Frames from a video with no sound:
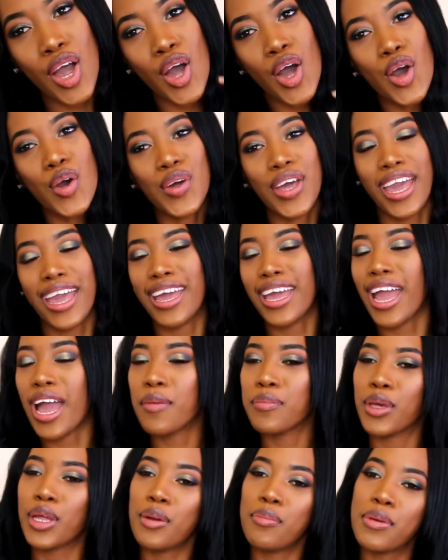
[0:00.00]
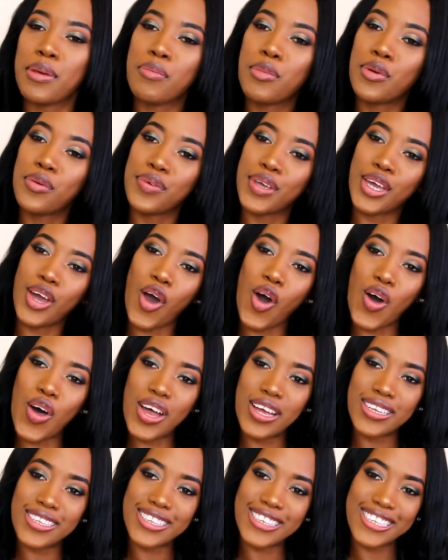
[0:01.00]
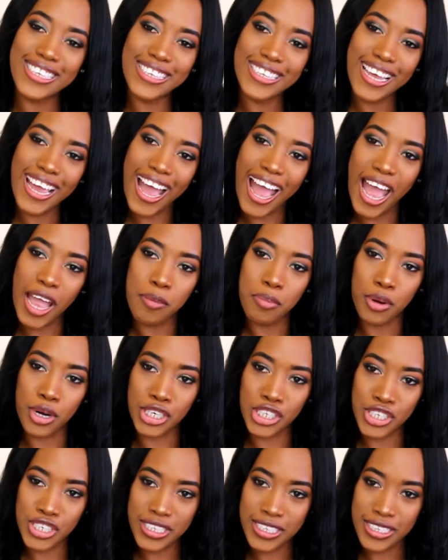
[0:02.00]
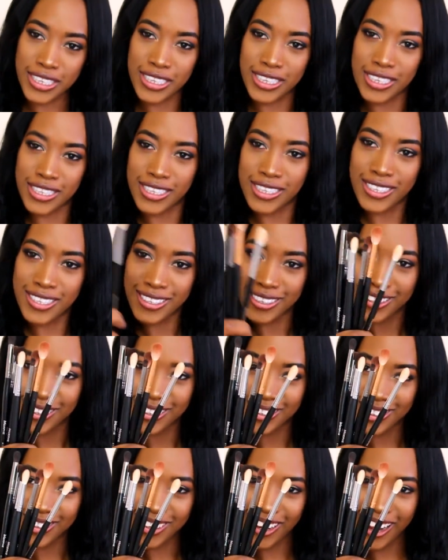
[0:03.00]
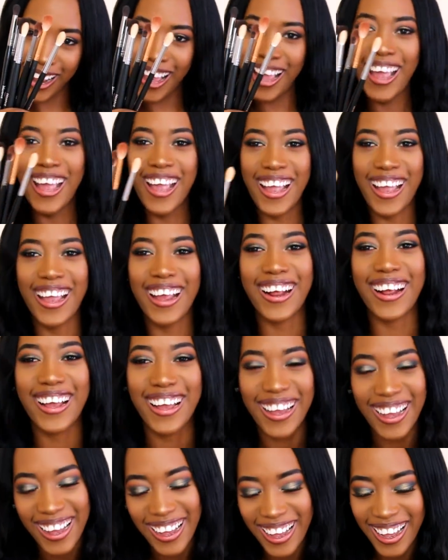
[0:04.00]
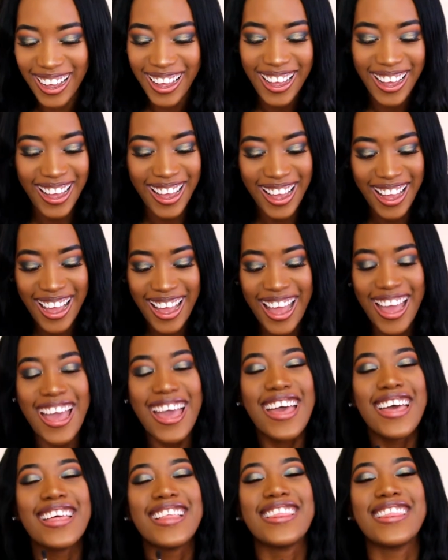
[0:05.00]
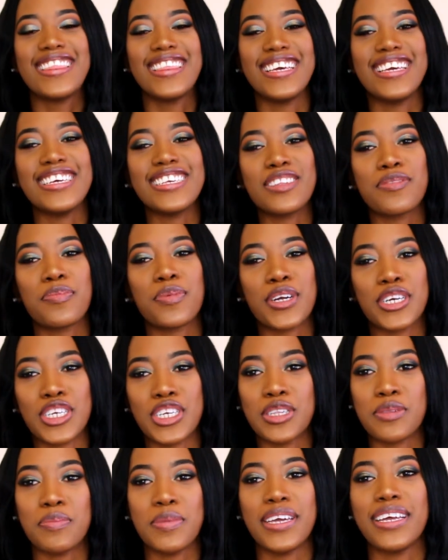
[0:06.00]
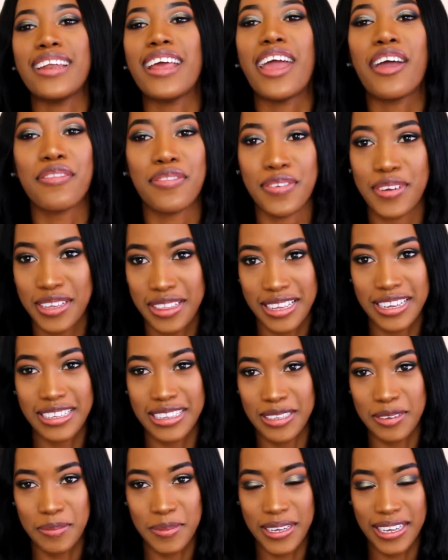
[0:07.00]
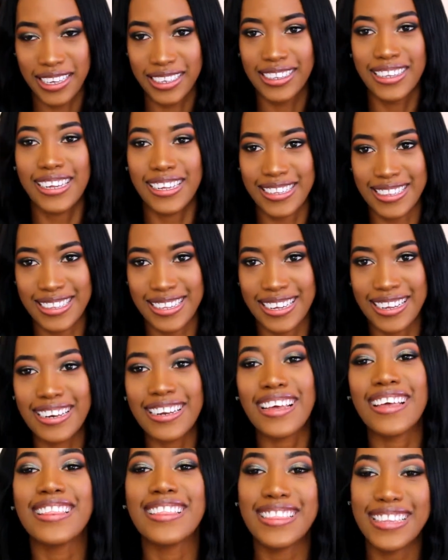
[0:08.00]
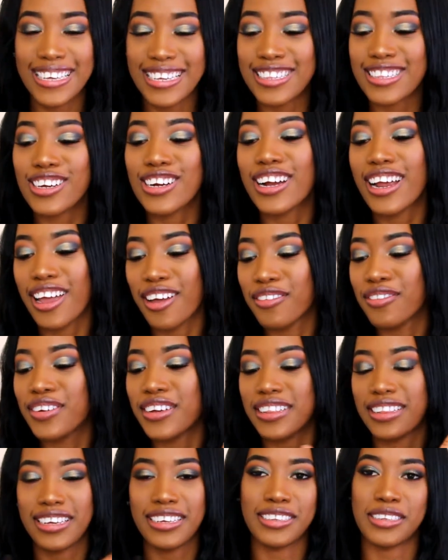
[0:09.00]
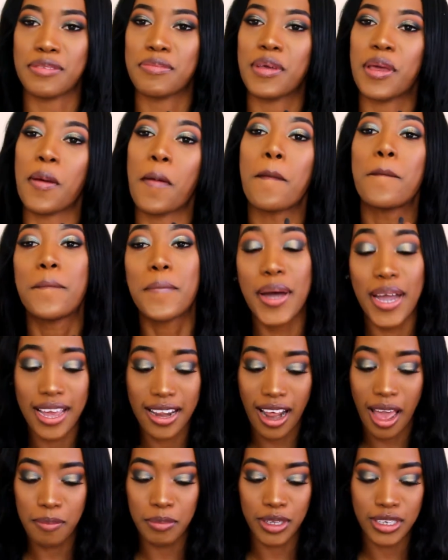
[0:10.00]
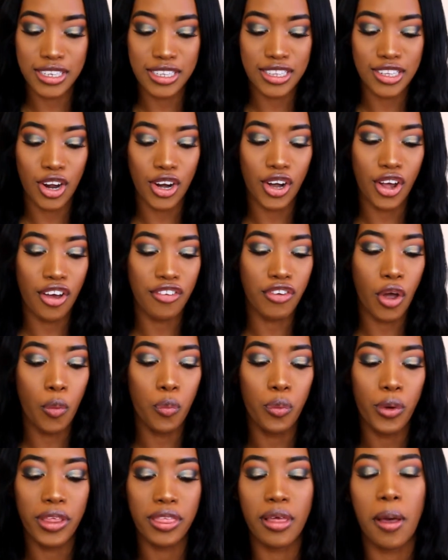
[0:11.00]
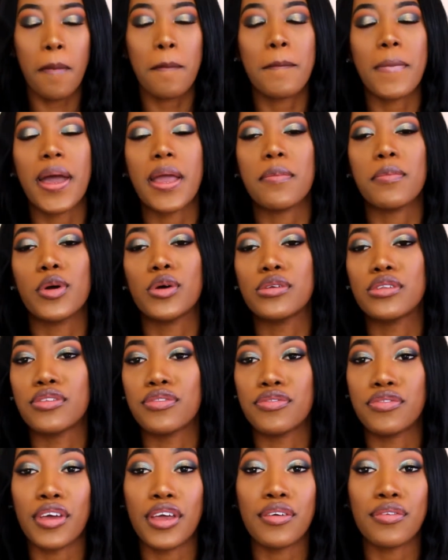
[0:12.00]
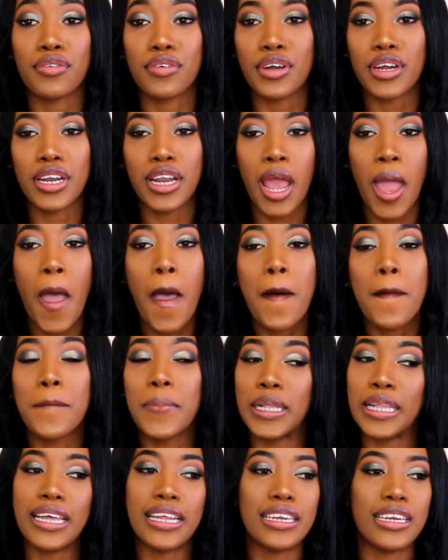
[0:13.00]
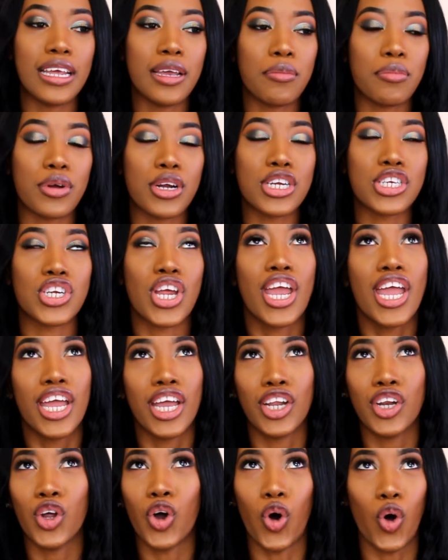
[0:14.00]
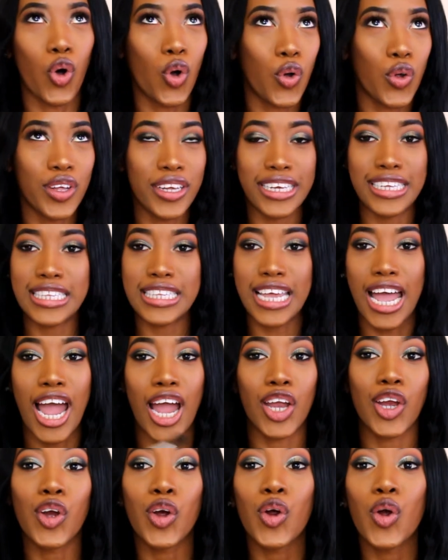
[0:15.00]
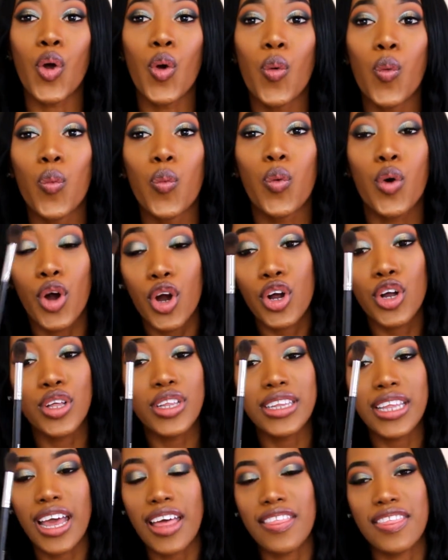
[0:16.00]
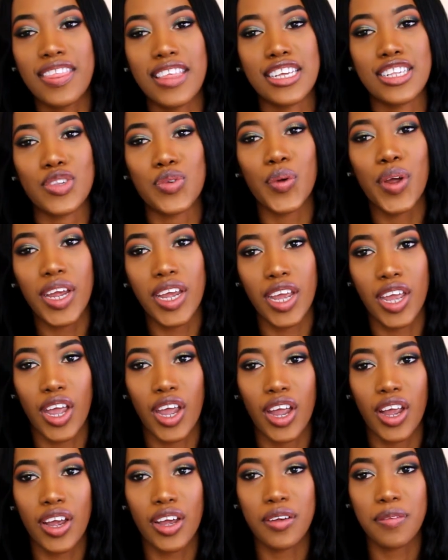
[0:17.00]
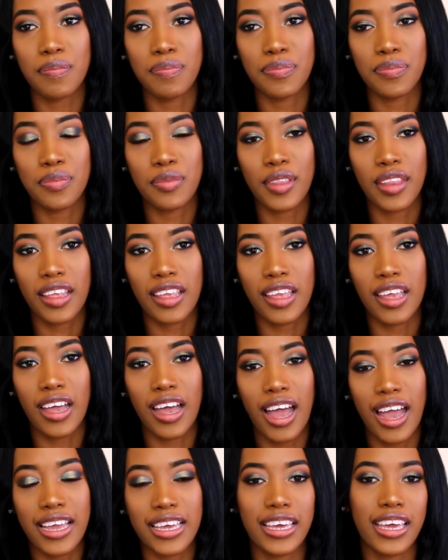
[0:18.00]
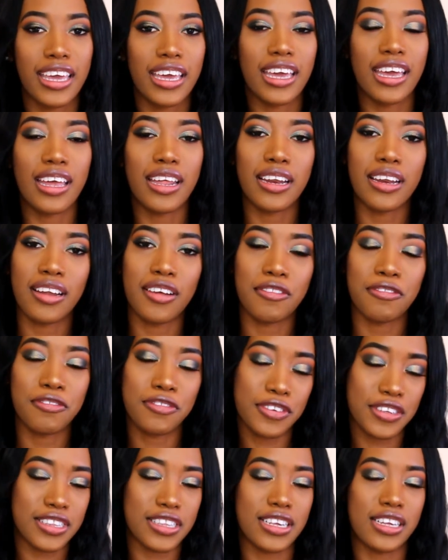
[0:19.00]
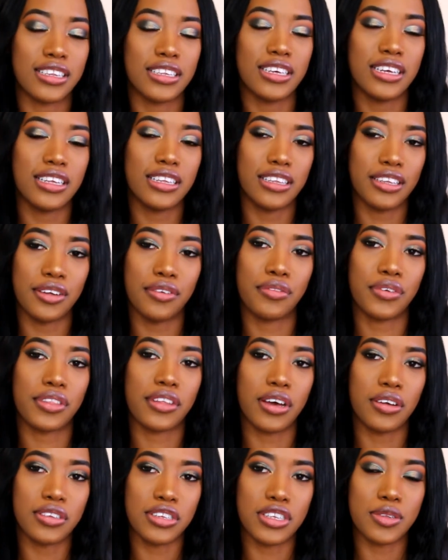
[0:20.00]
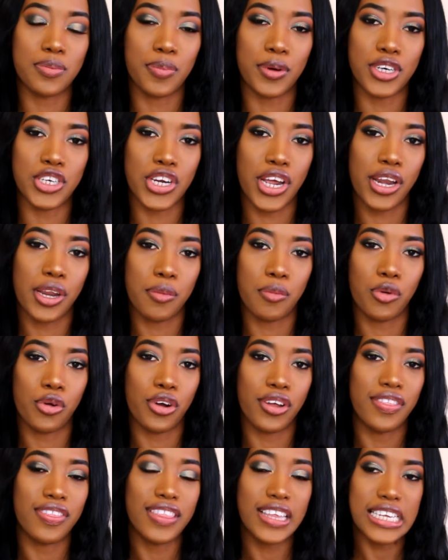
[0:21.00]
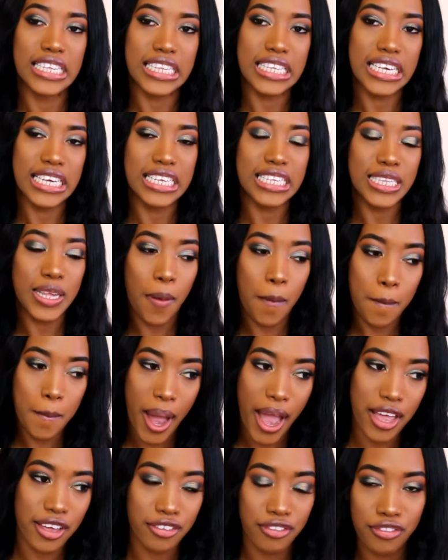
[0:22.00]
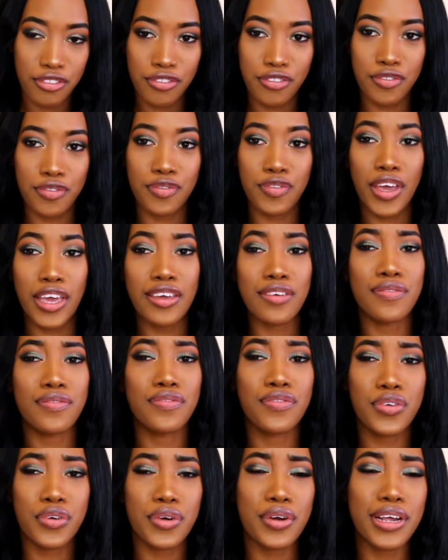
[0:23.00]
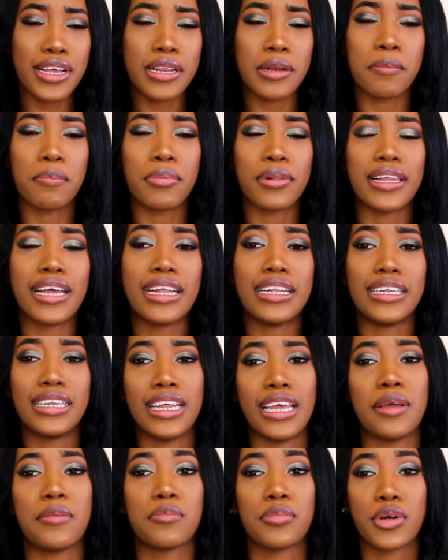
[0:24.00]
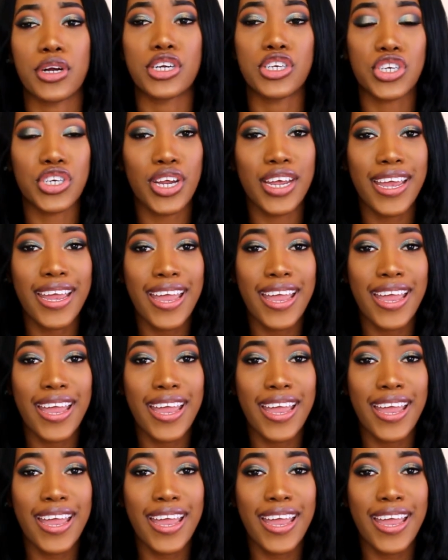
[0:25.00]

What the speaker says: Okay, I'm gonna be moving on to the eye brushes right here. These brushes mean everything to me. Listen, these are everything to me. But I'm gonna start off with my most favorite blending brush in the whole entire world. This right here, I can't physically live without this brush anymore. This is my favorite blending brush